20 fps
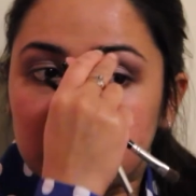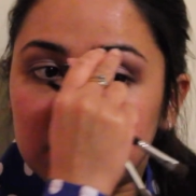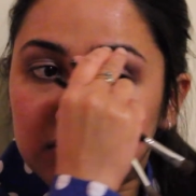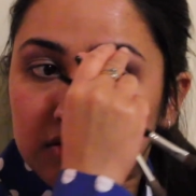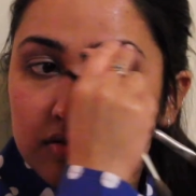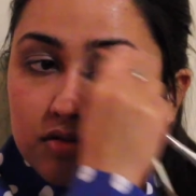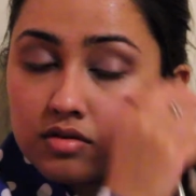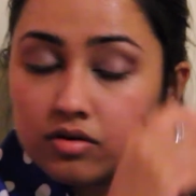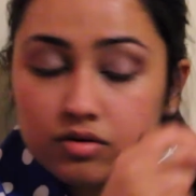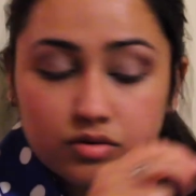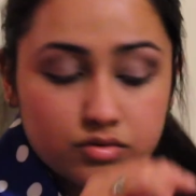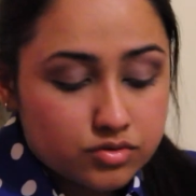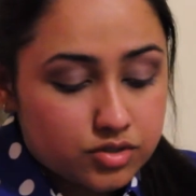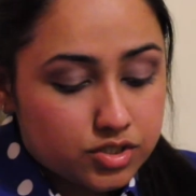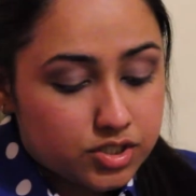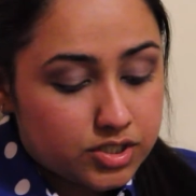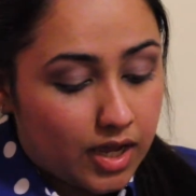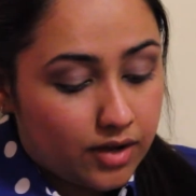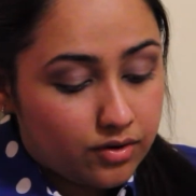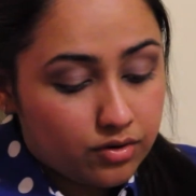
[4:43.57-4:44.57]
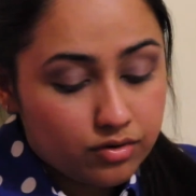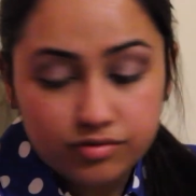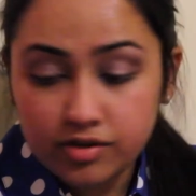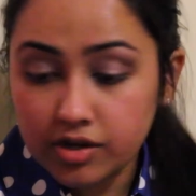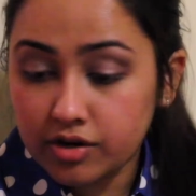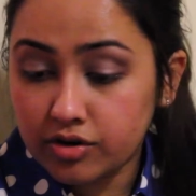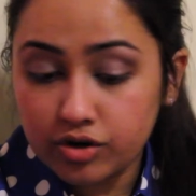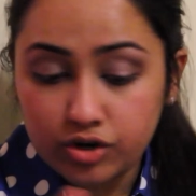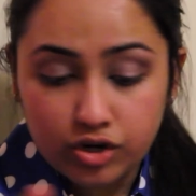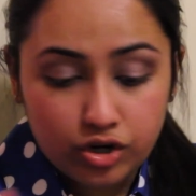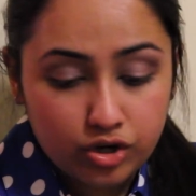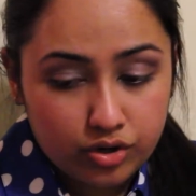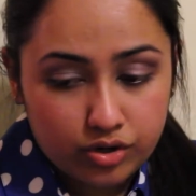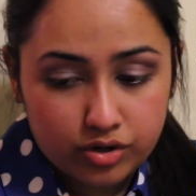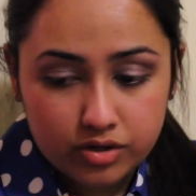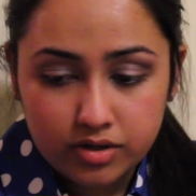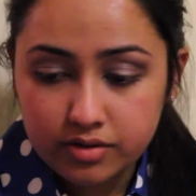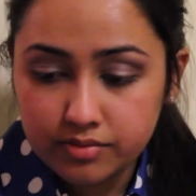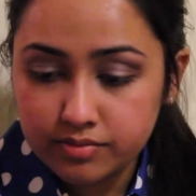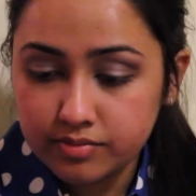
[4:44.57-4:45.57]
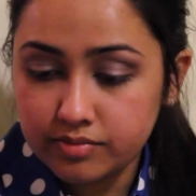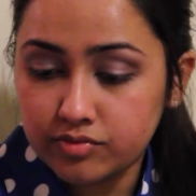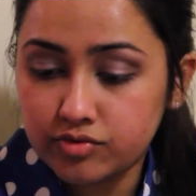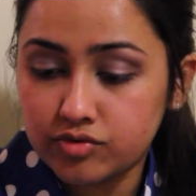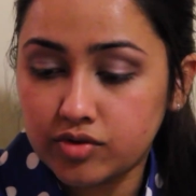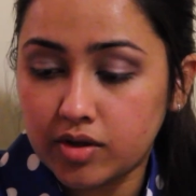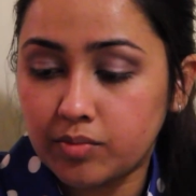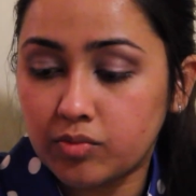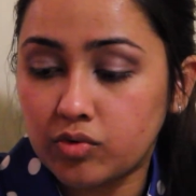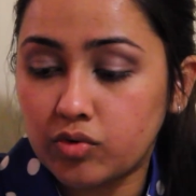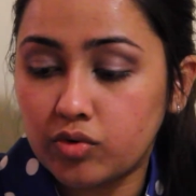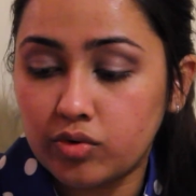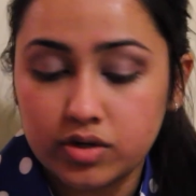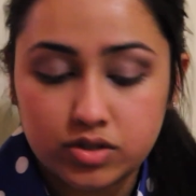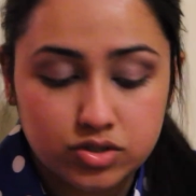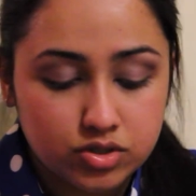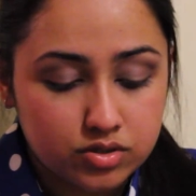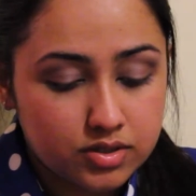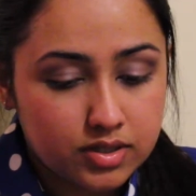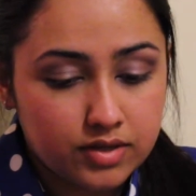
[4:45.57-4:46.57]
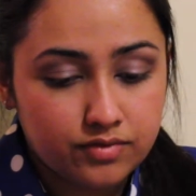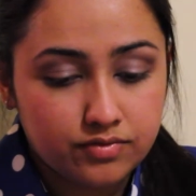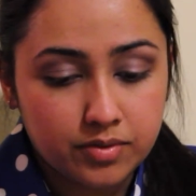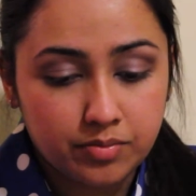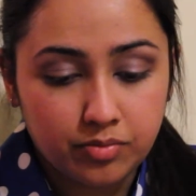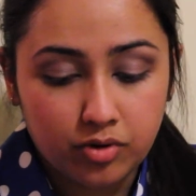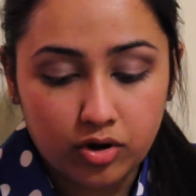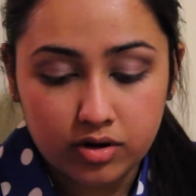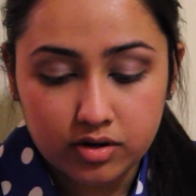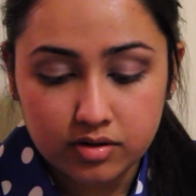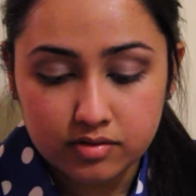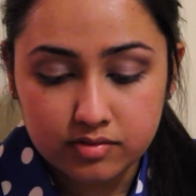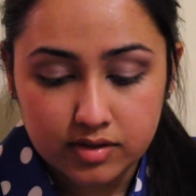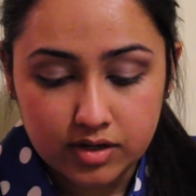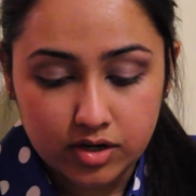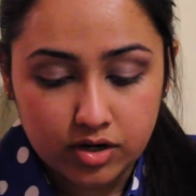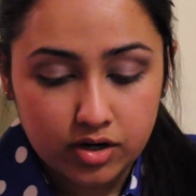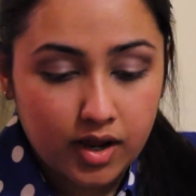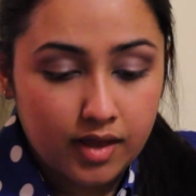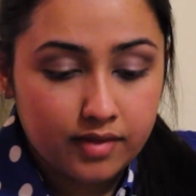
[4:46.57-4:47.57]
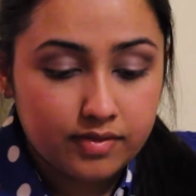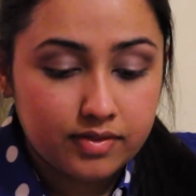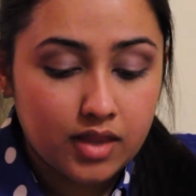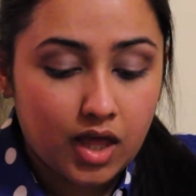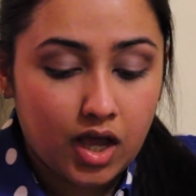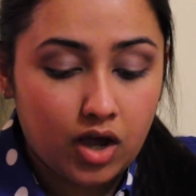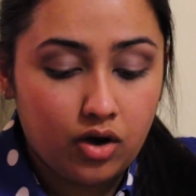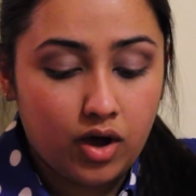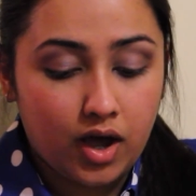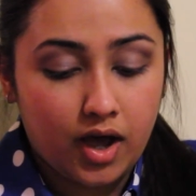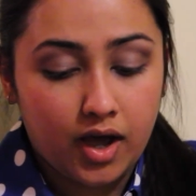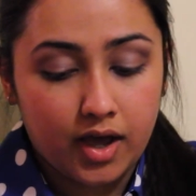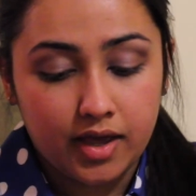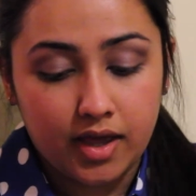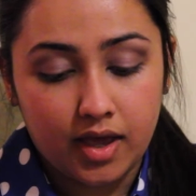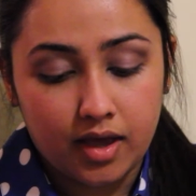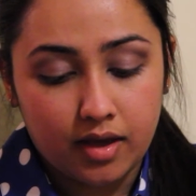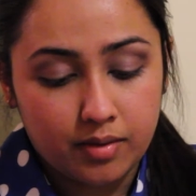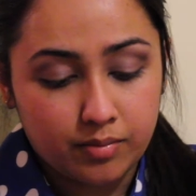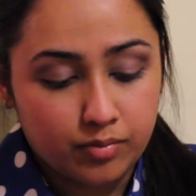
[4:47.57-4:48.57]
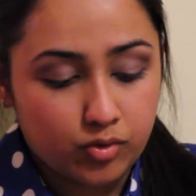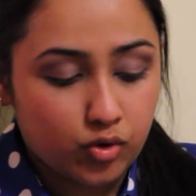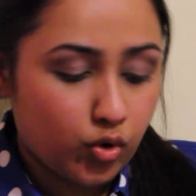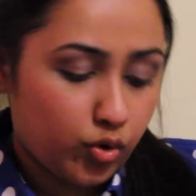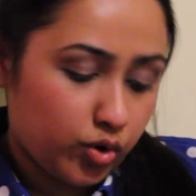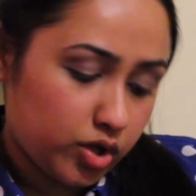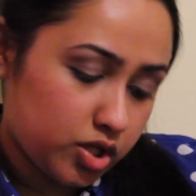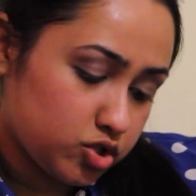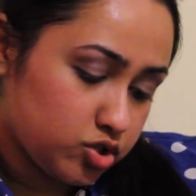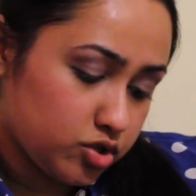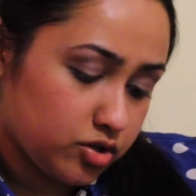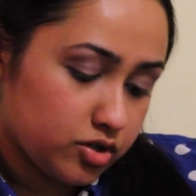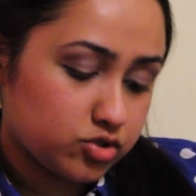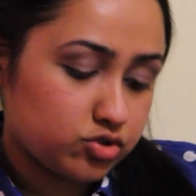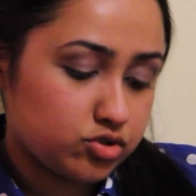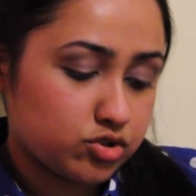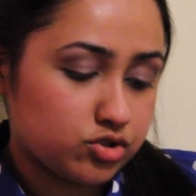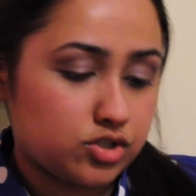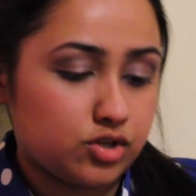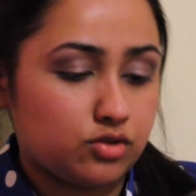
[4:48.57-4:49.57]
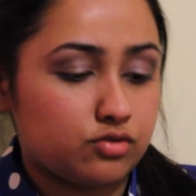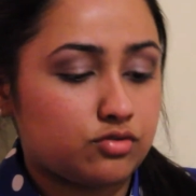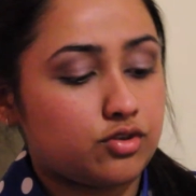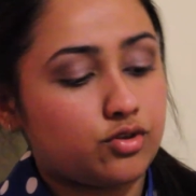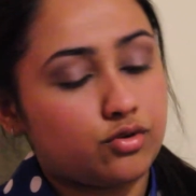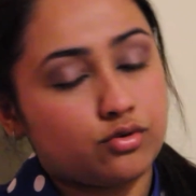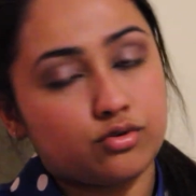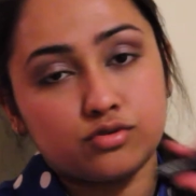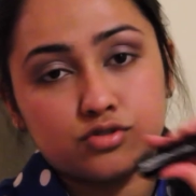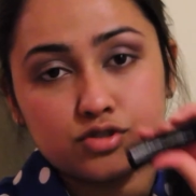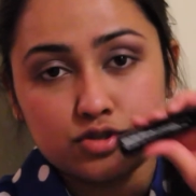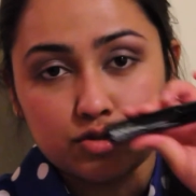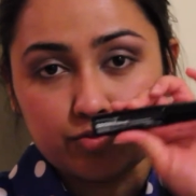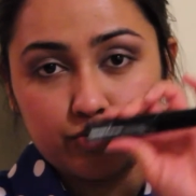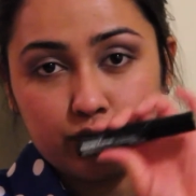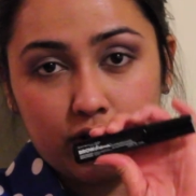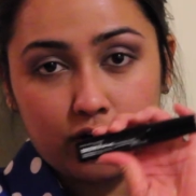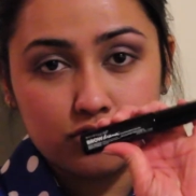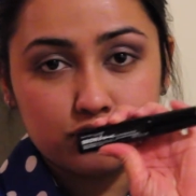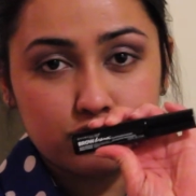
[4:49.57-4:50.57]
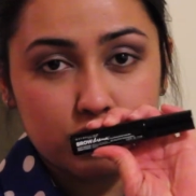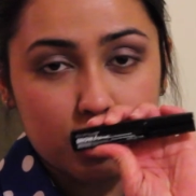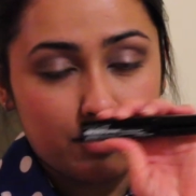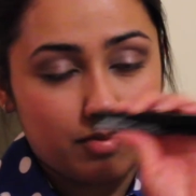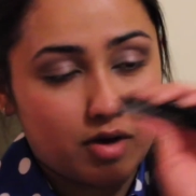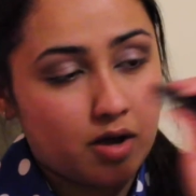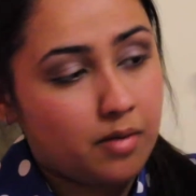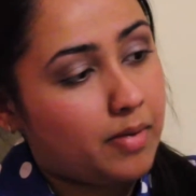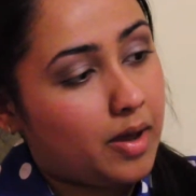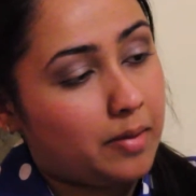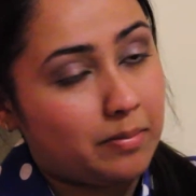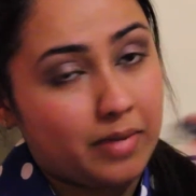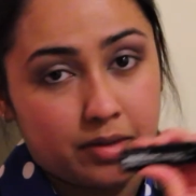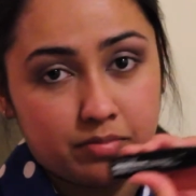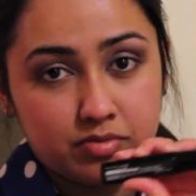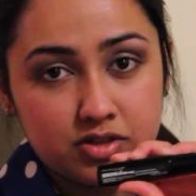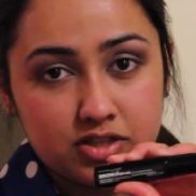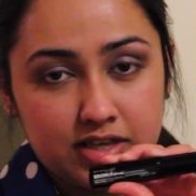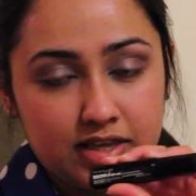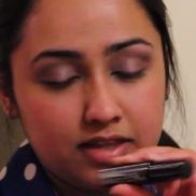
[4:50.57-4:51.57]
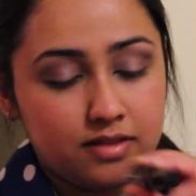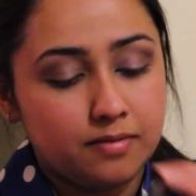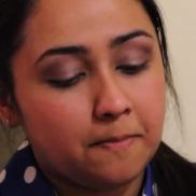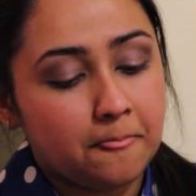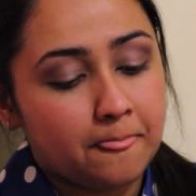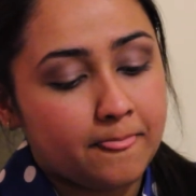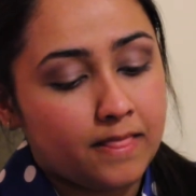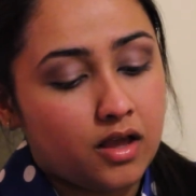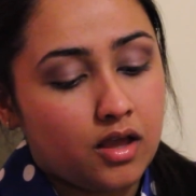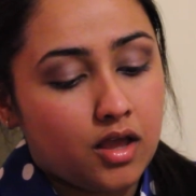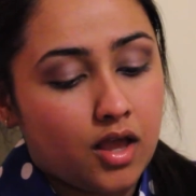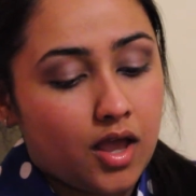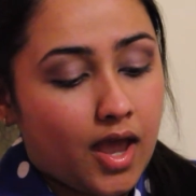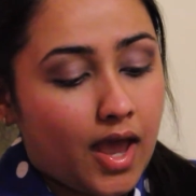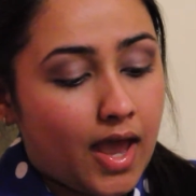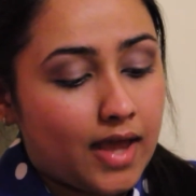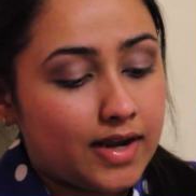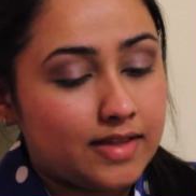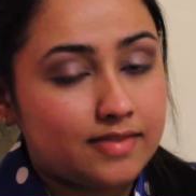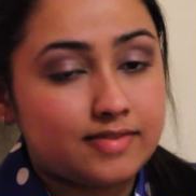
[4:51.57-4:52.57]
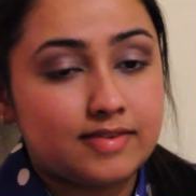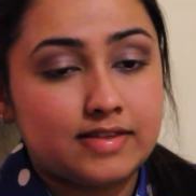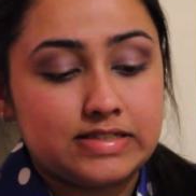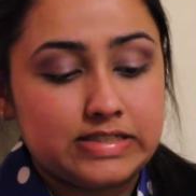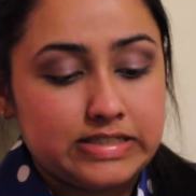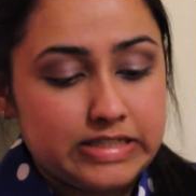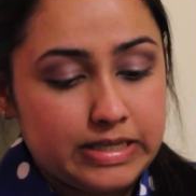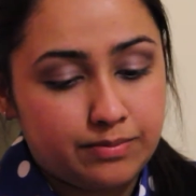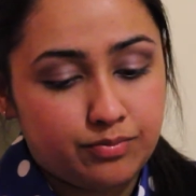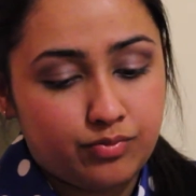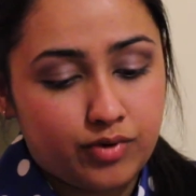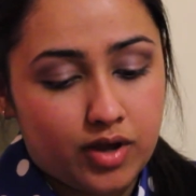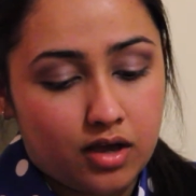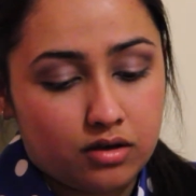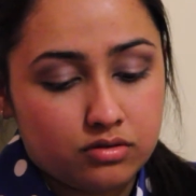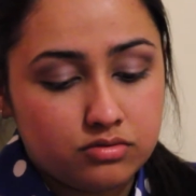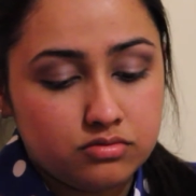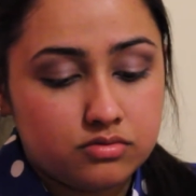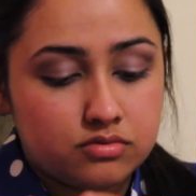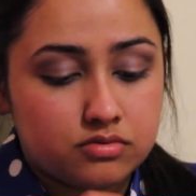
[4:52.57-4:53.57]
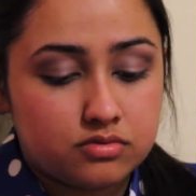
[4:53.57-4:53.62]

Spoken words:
So shadows are good. So I'm going to leave the products here. And now I am going to introduce you to Brow Drama by Maybelline, and it's in deep brown.